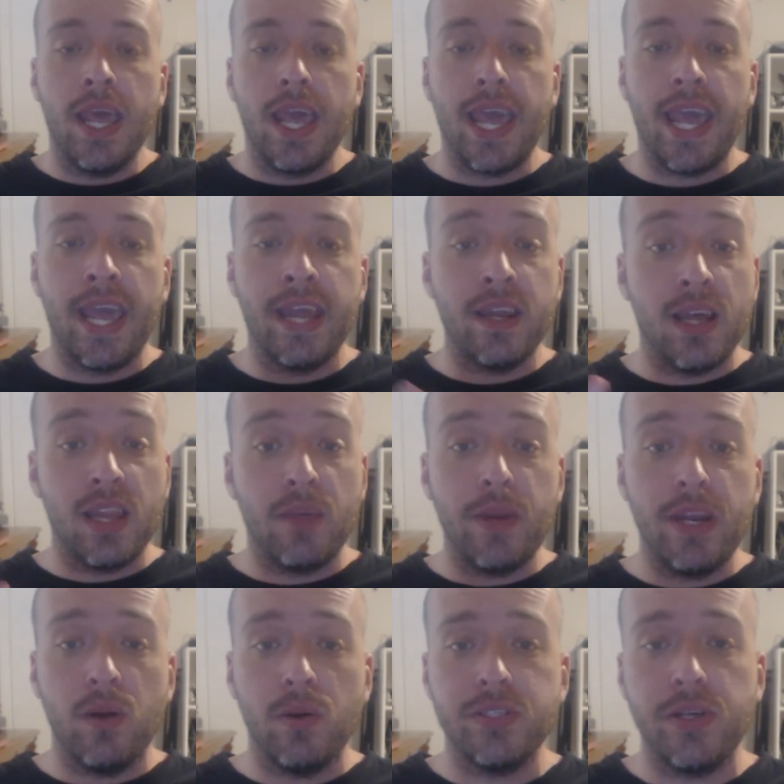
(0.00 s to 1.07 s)
And let me
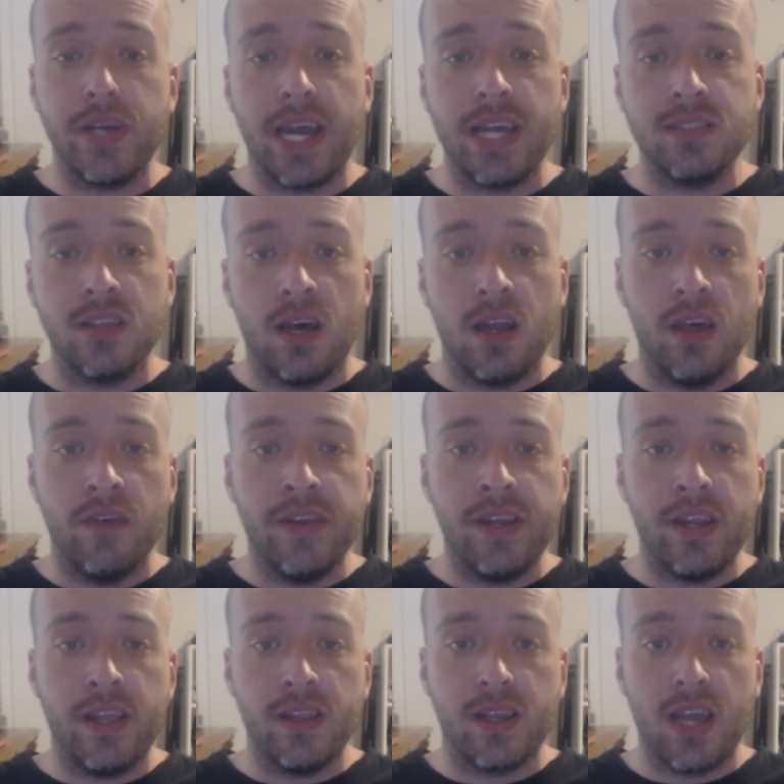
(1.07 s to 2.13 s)
know what you guys thought of it
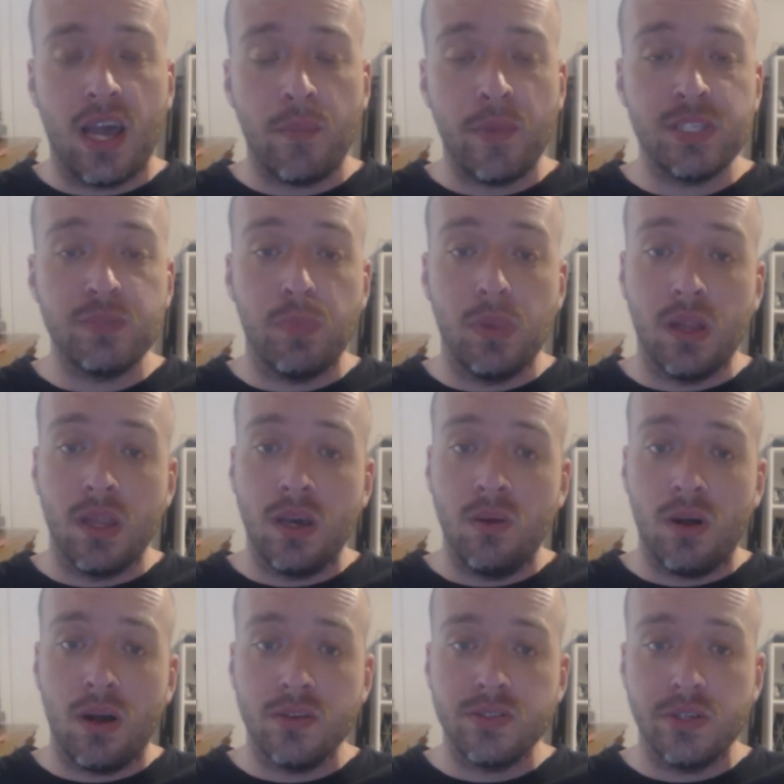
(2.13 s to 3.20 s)
in the comments below.
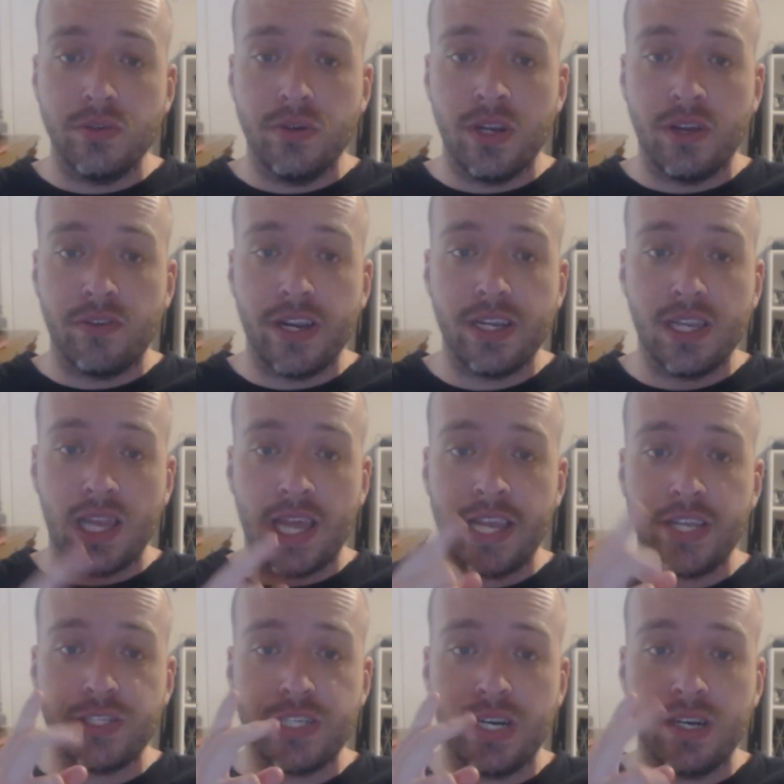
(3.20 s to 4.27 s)
Also, do not forget to
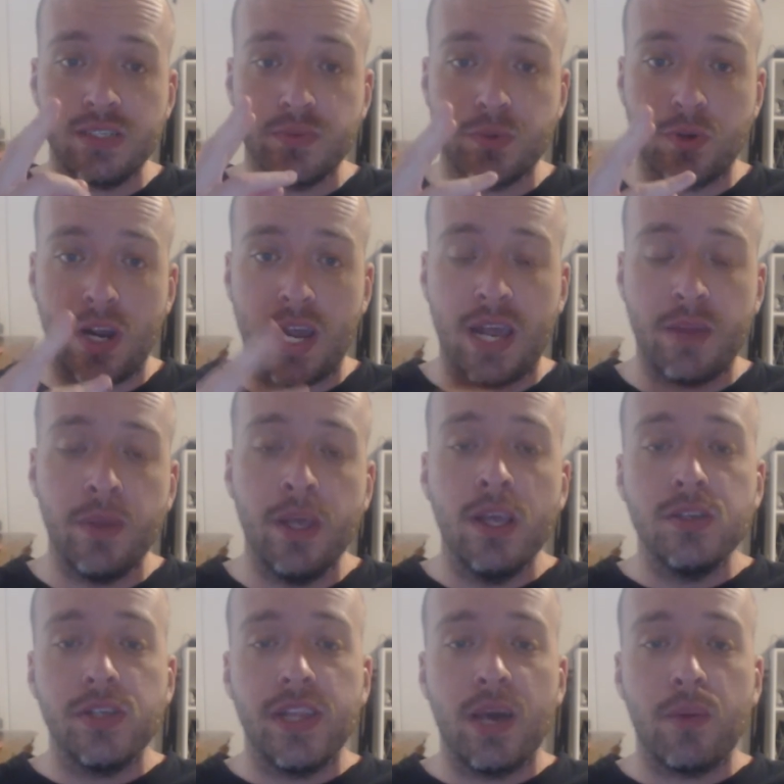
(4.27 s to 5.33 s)
like, share, and subscribe,
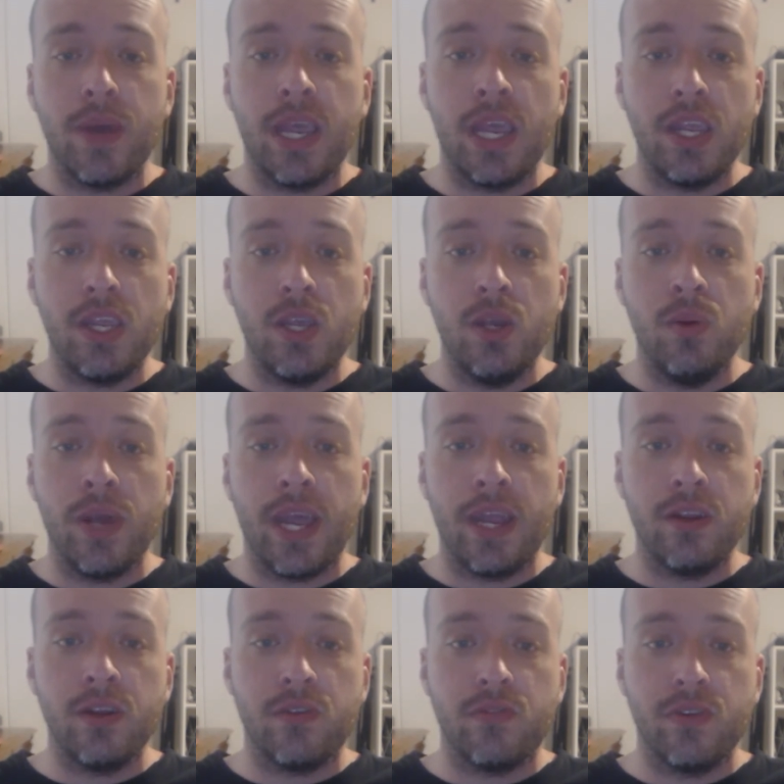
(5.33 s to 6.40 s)
so that way you
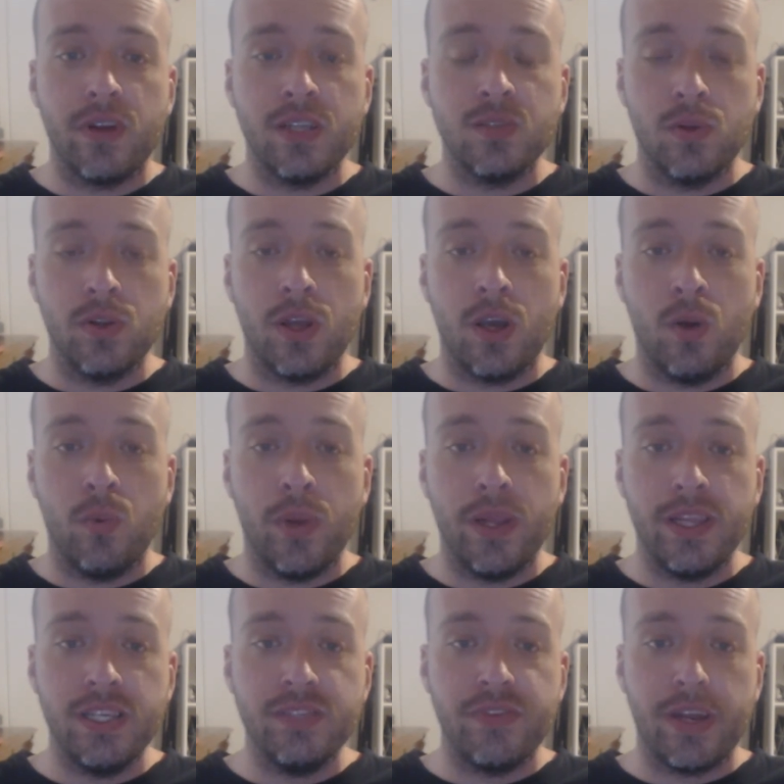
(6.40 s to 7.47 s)
and your friends will know when
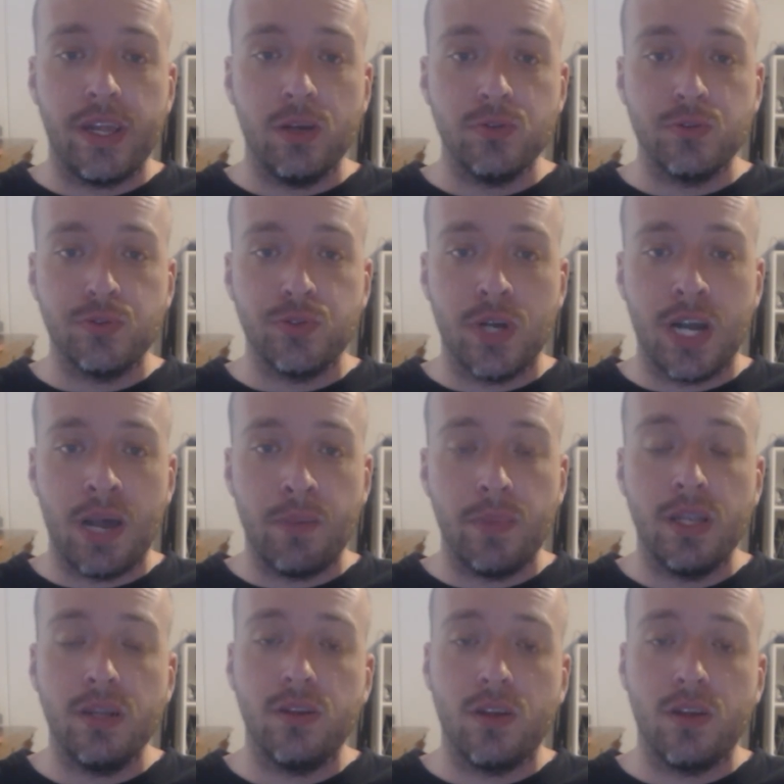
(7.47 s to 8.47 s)
these videos drop.